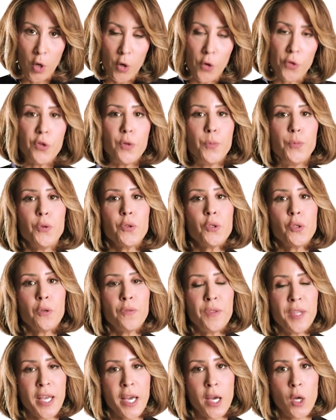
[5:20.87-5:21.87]
The beauty
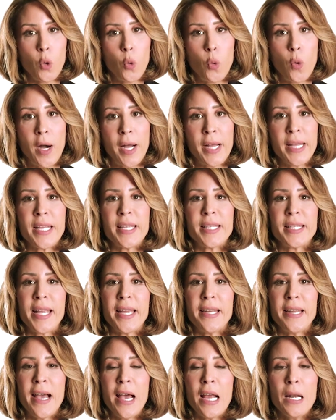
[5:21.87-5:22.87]
of the ROI, it
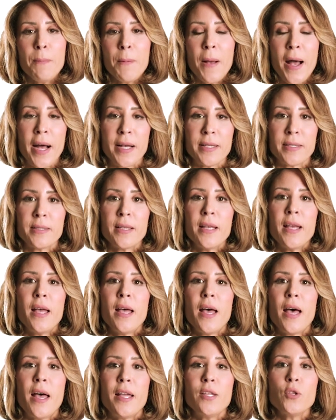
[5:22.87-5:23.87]
can help us
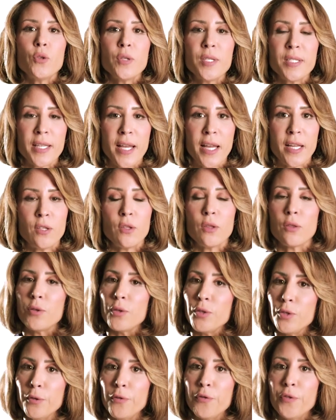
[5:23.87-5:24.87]
understand the
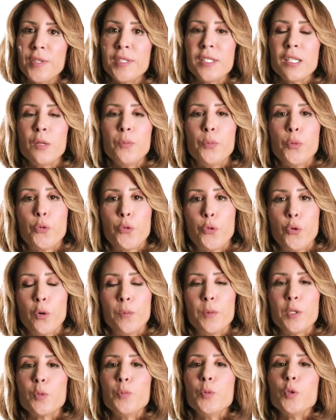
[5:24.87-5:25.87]
difference in
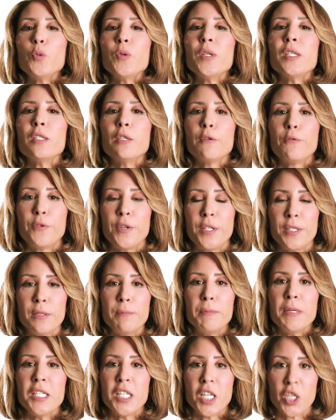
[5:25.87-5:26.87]
performance between different
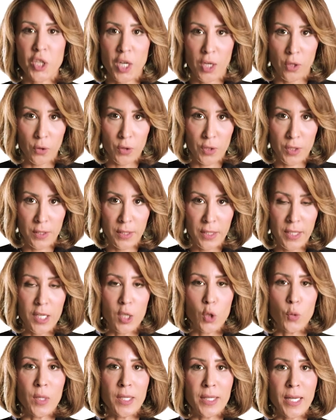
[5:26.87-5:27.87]
media channels.
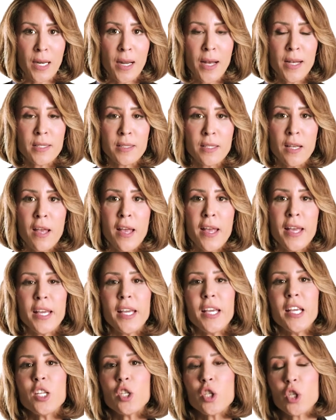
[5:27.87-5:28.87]
It will tell us
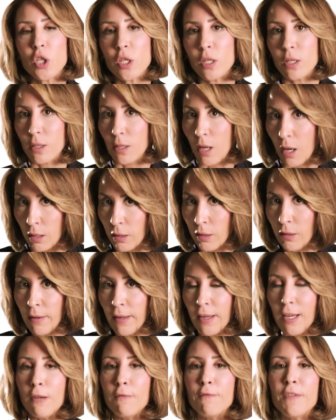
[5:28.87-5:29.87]
each dollar
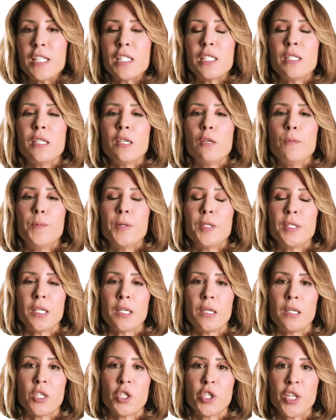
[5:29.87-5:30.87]
invested in a
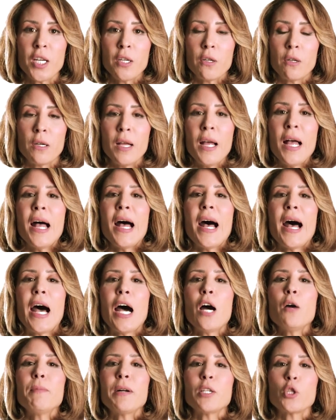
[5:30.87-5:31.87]
particular channel,
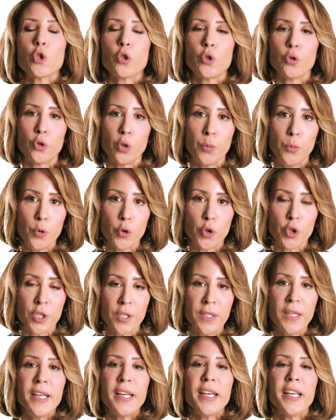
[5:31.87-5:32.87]
how much
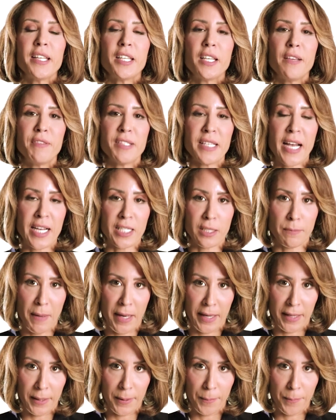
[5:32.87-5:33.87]
contribution it gives us
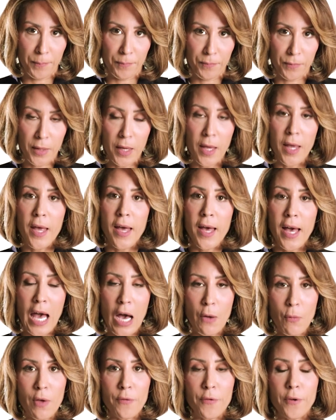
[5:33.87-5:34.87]
back.
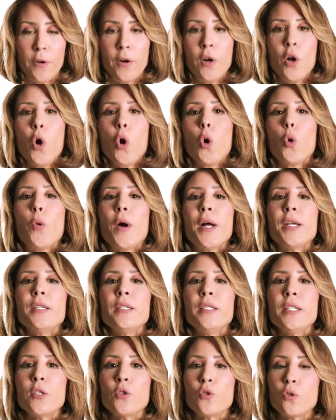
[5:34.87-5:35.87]
However, one
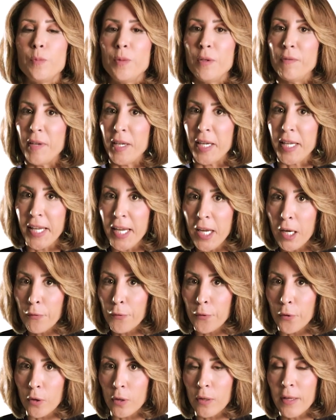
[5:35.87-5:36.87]
needs to be very
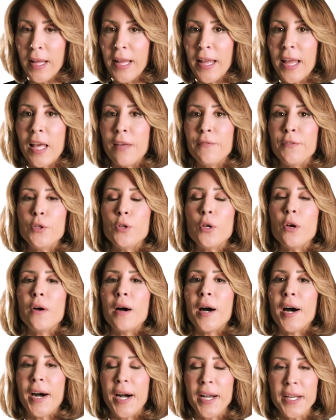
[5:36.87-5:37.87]
careful. Having a
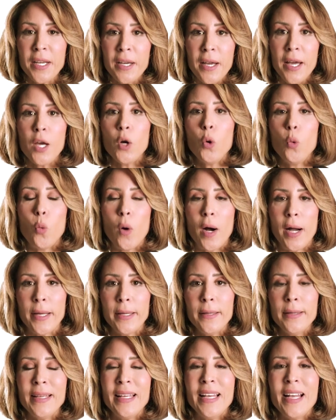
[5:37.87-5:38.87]
higher
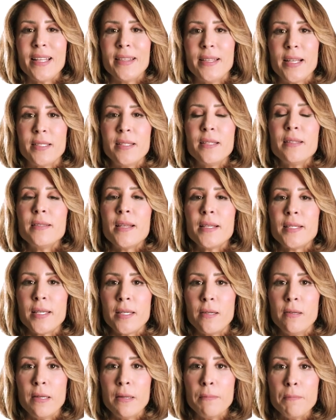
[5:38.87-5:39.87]
ROI doesn't
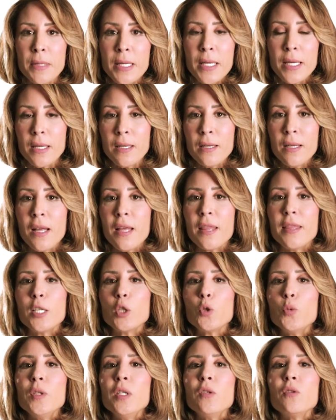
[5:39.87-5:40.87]
necessarily mean
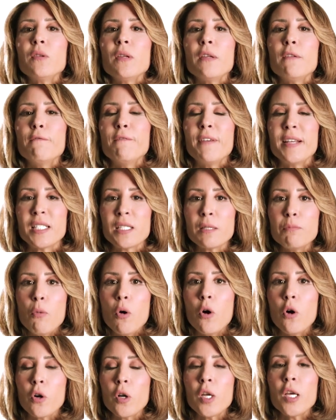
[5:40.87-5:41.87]
that we need to invest
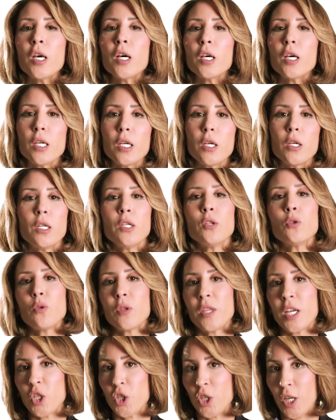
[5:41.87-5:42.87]
more into
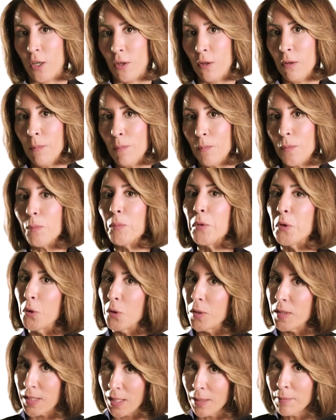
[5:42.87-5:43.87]
that channel,
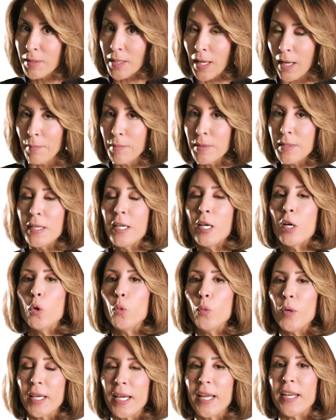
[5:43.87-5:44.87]
because sometimes
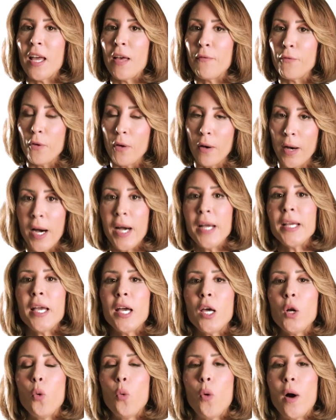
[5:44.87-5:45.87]
we can have a high
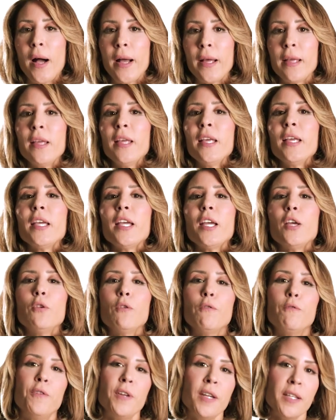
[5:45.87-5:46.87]
ROI in
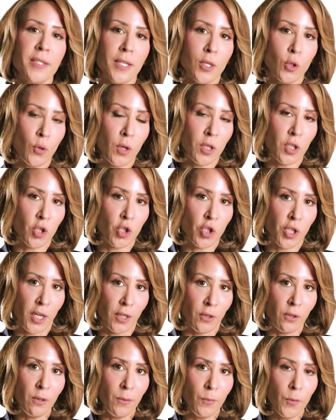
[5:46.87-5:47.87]
a very saturated
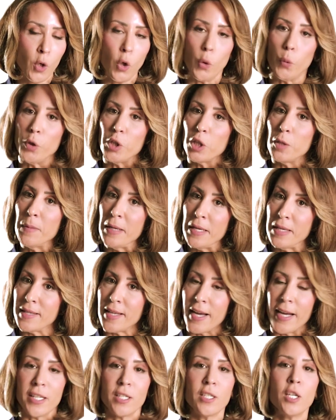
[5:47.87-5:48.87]
channel, which means
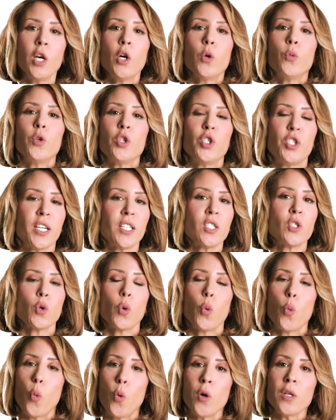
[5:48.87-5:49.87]
that we just
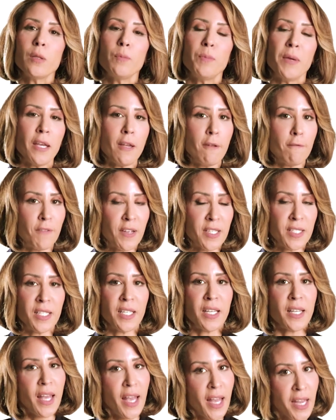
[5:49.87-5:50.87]
won't be
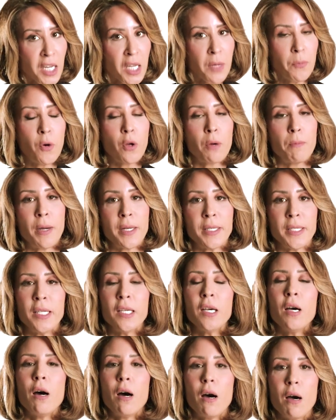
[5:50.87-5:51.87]
investing any more money
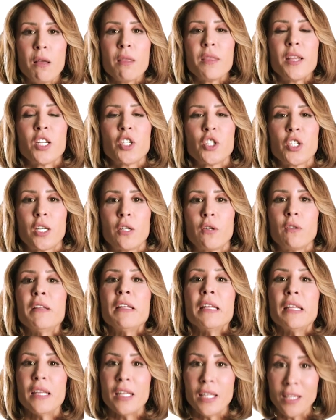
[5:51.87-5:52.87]
on that channel,
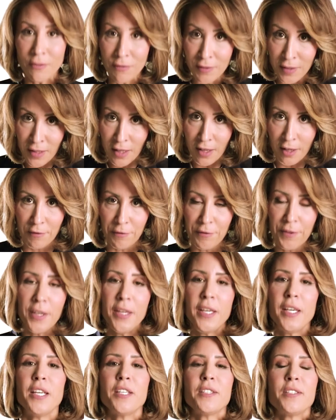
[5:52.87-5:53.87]
even if
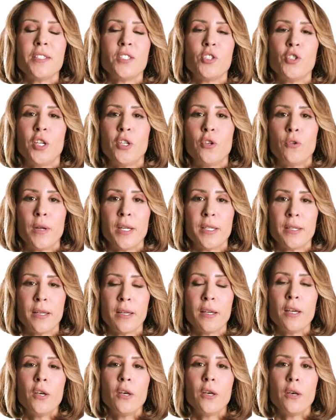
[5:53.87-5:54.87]
it is
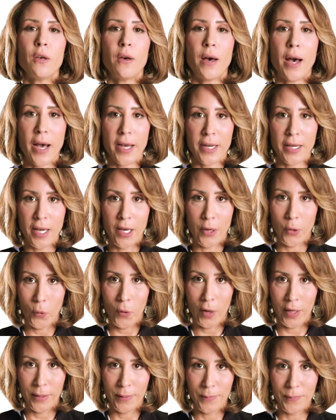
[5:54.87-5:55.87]
generating a high
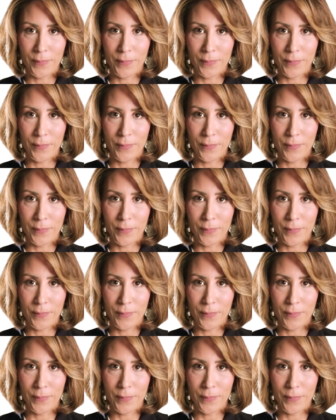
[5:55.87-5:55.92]
ROI.